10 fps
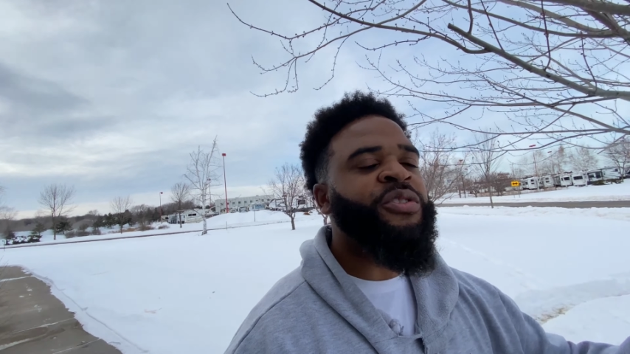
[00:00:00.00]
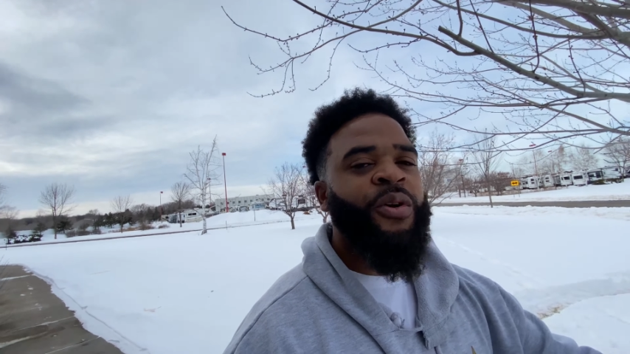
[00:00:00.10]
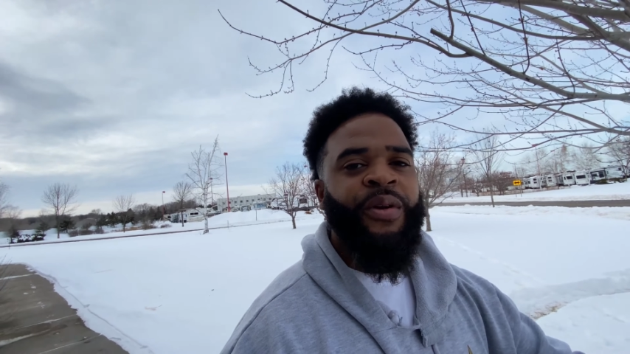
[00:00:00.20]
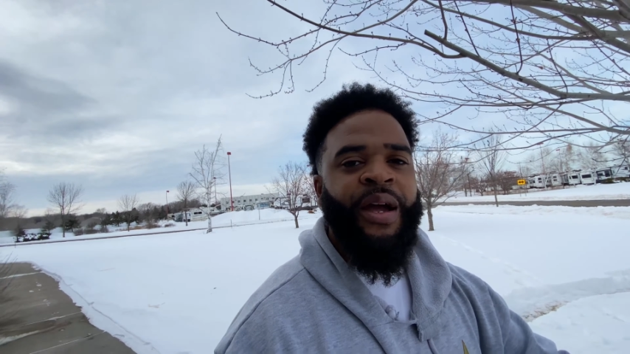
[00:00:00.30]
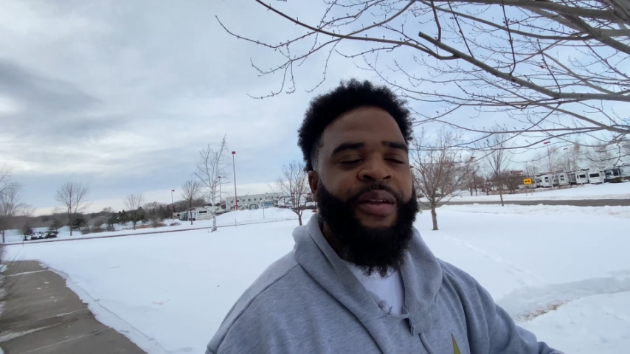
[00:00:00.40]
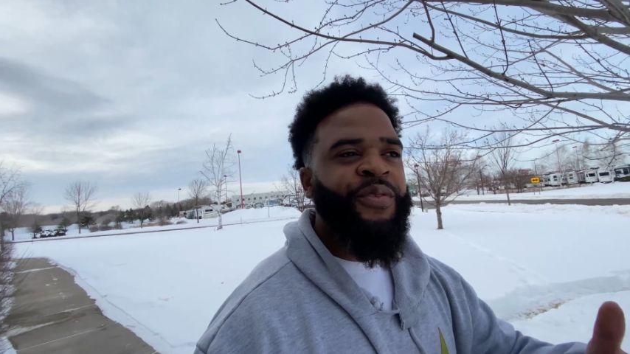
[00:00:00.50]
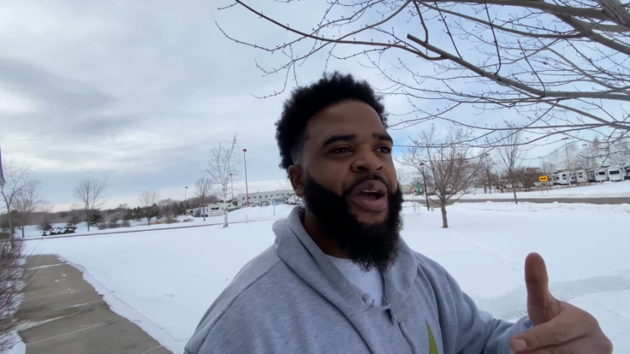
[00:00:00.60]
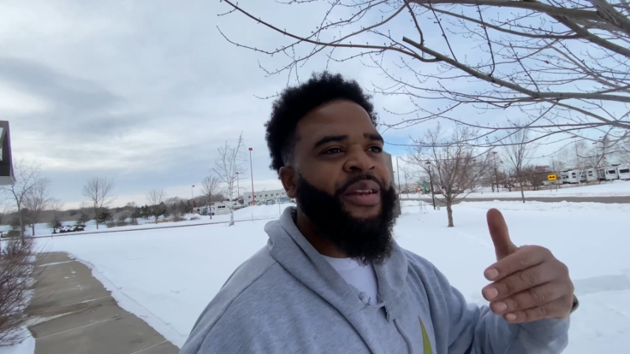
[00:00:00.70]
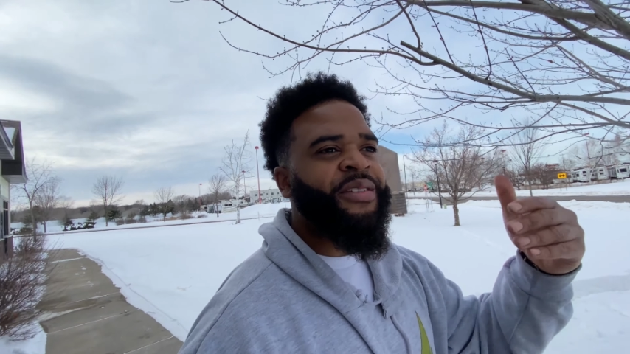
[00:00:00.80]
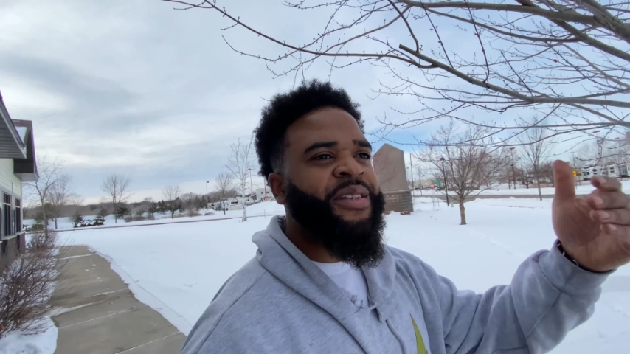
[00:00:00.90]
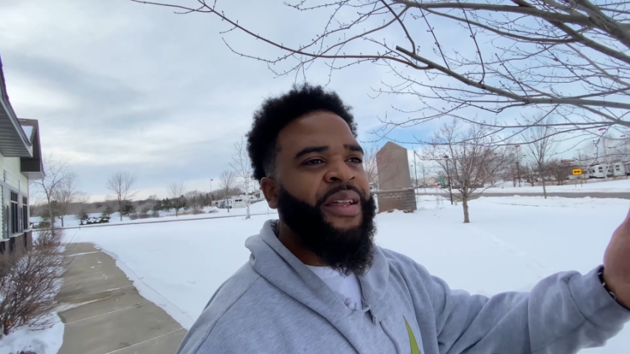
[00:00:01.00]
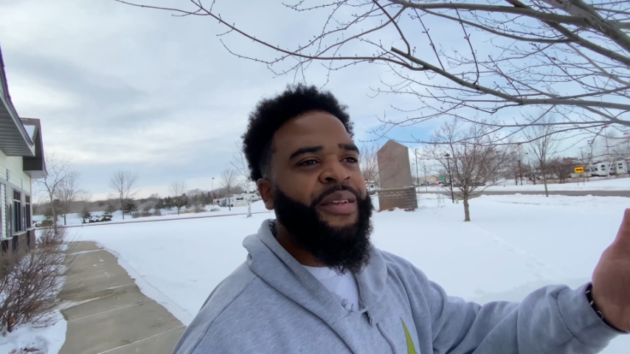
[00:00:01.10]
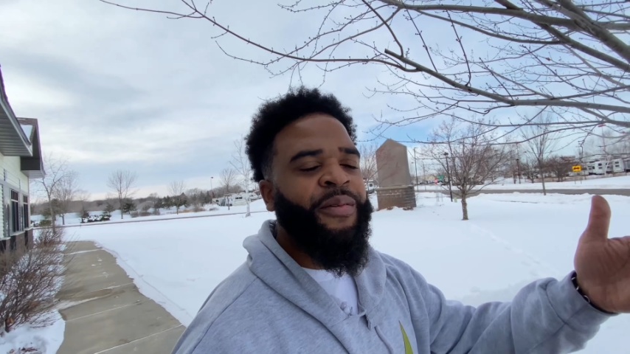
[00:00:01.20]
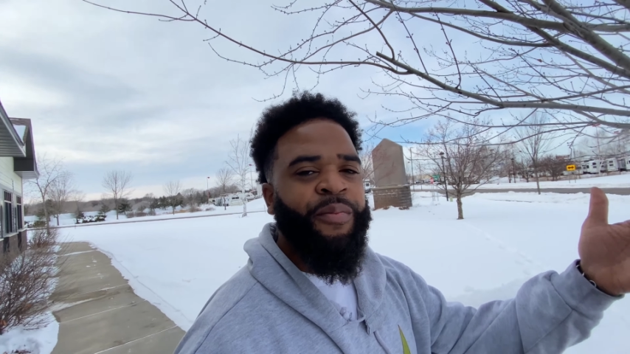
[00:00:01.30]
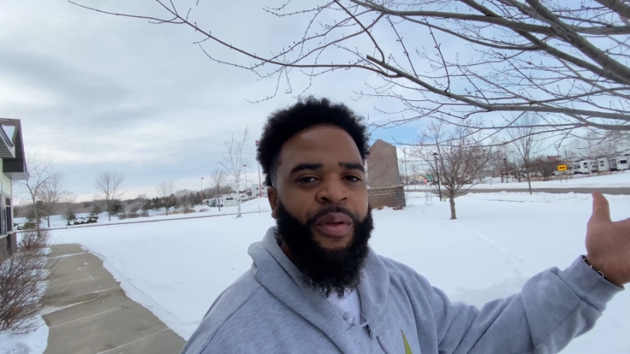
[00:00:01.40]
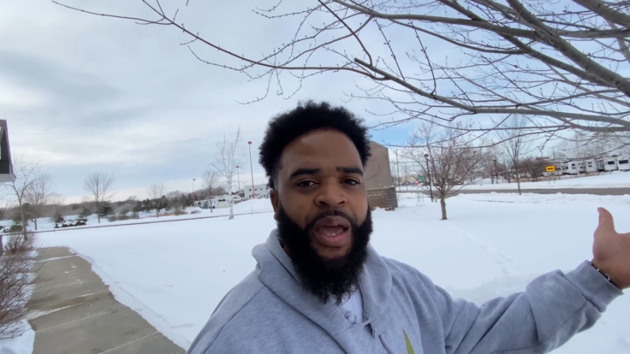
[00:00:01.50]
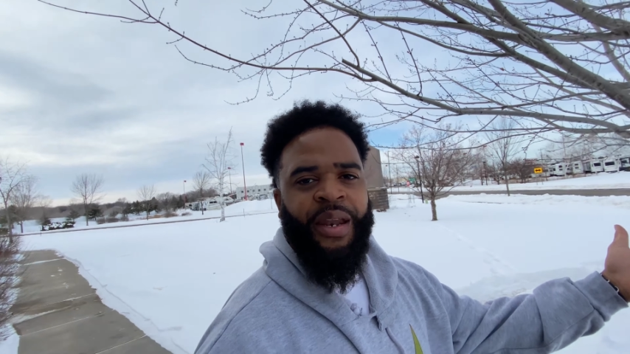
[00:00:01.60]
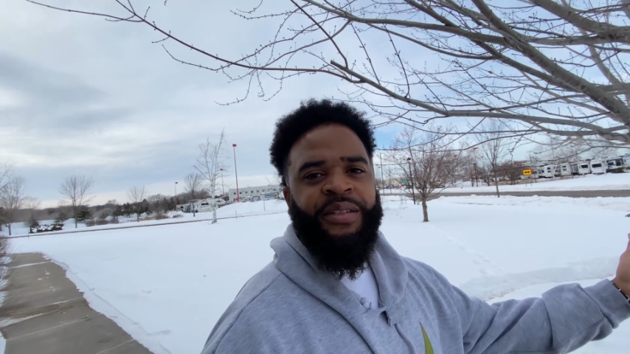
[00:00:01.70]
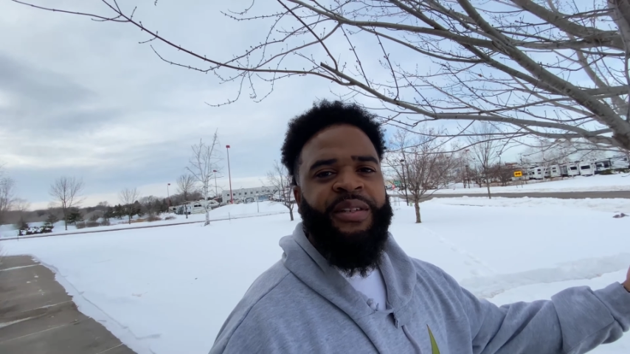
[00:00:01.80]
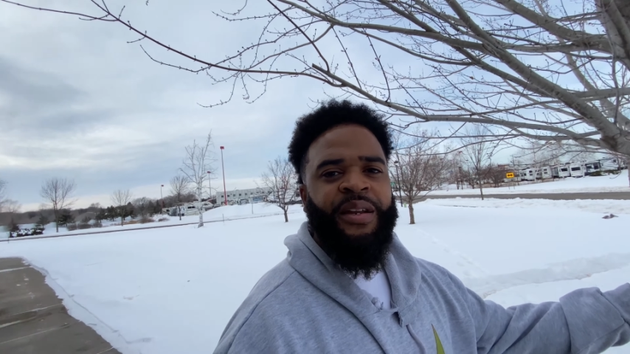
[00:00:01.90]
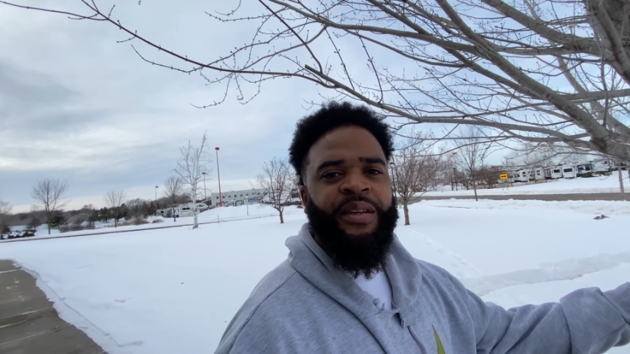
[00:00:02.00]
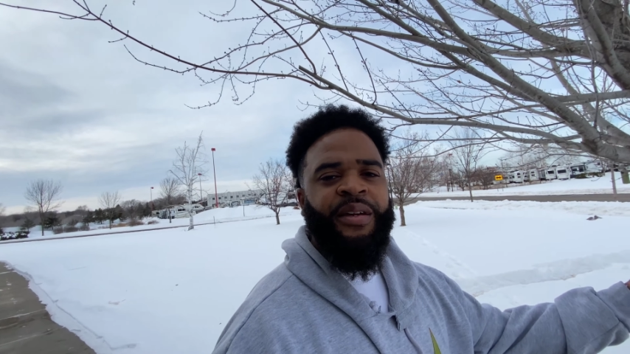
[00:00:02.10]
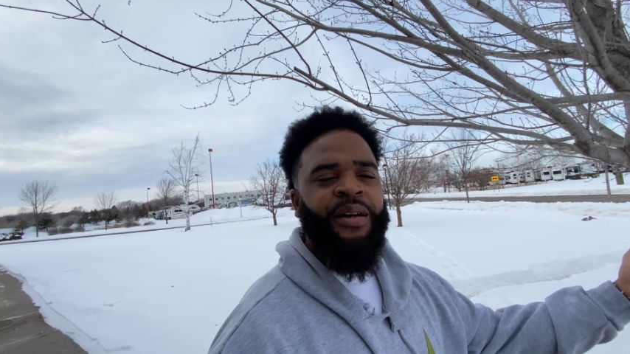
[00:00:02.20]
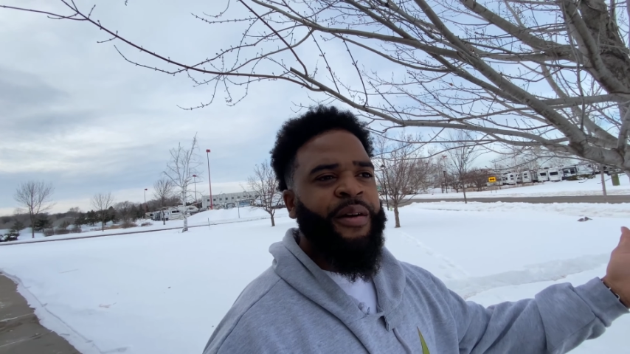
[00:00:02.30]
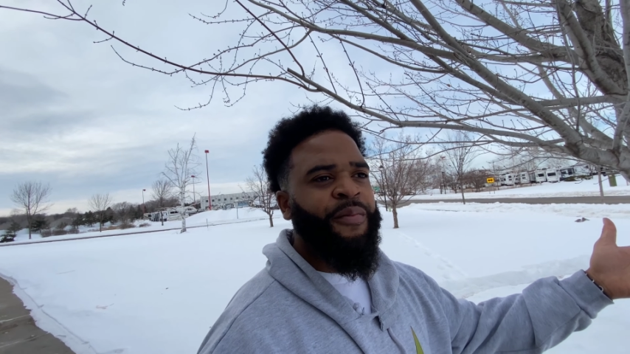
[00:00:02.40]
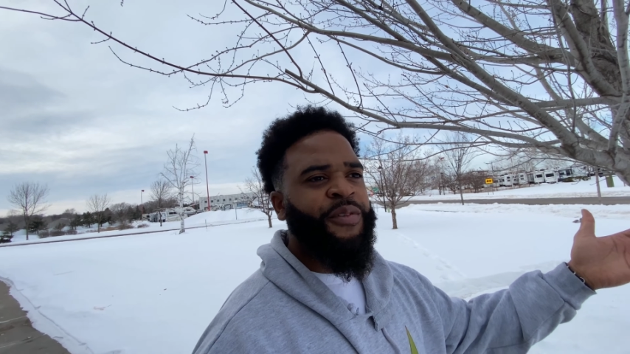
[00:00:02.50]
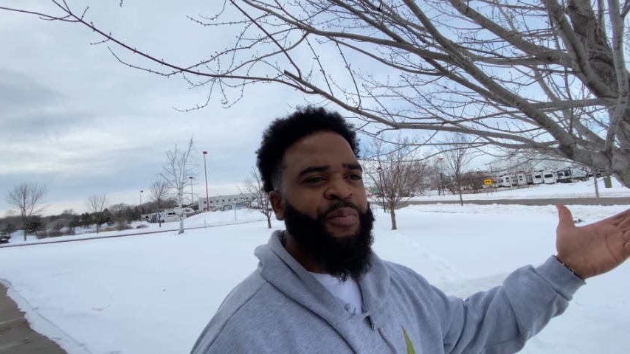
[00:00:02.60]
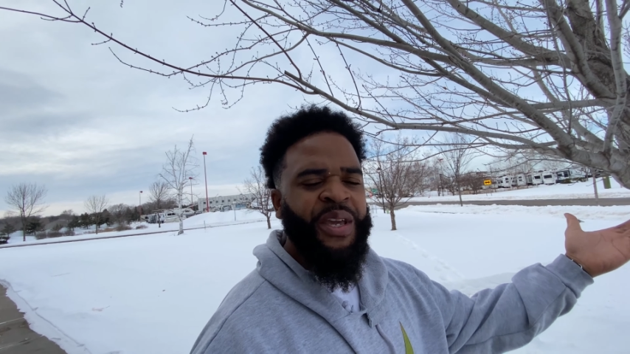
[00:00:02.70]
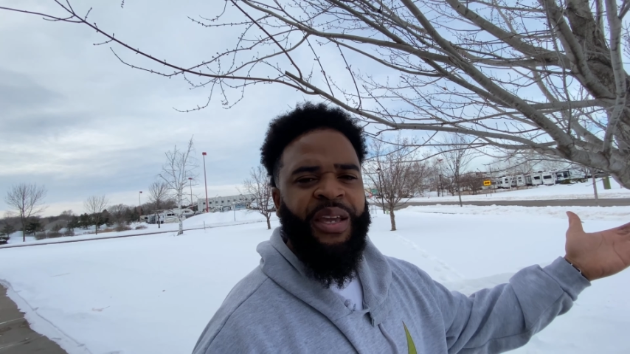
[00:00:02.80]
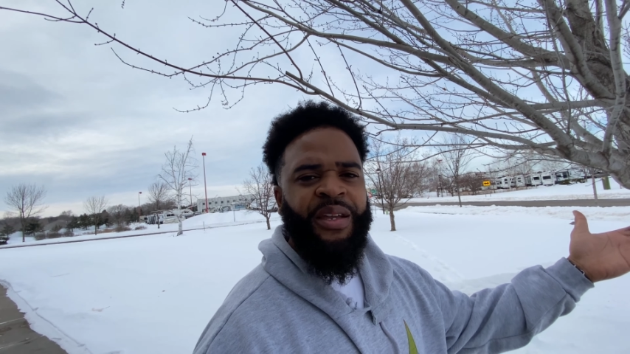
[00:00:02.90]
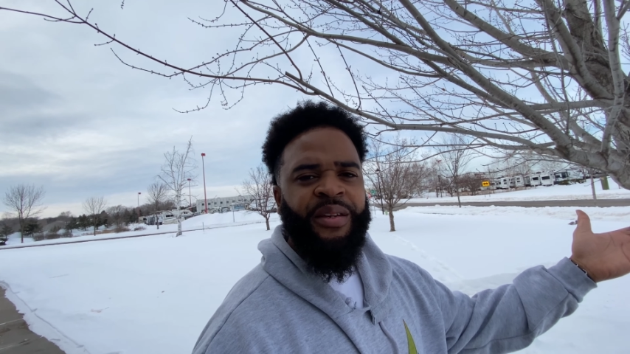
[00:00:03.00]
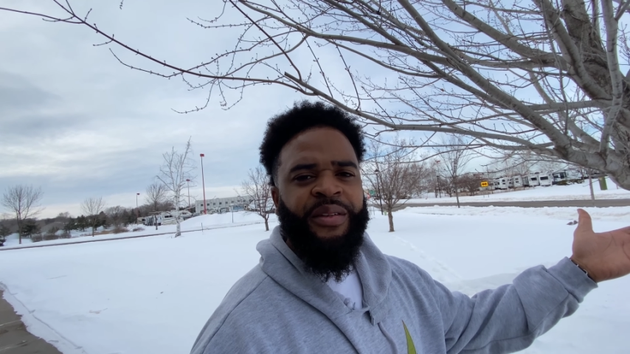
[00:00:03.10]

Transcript: go down if you're at a steady at a steady um, speed.